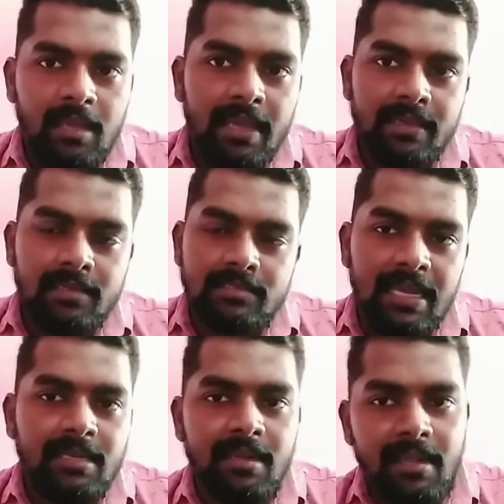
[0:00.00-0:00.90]
high
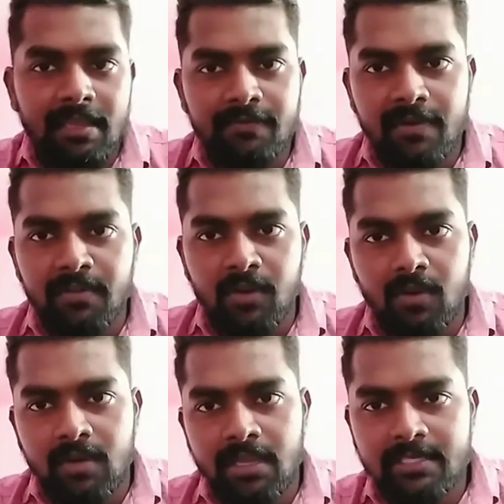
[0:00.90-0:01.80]
salary type from
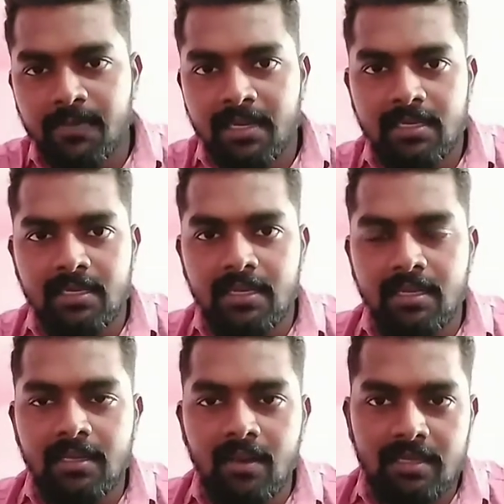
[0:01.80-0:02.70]
your
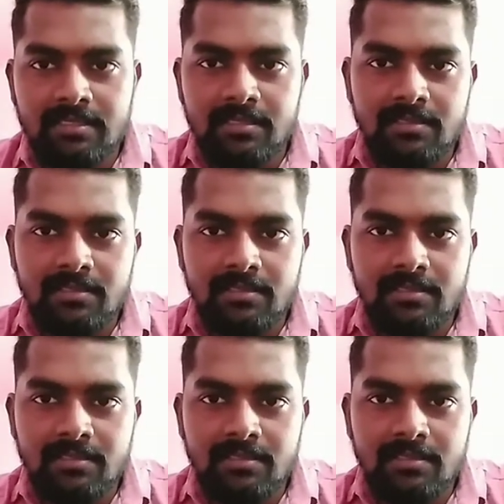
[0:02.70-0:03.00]
last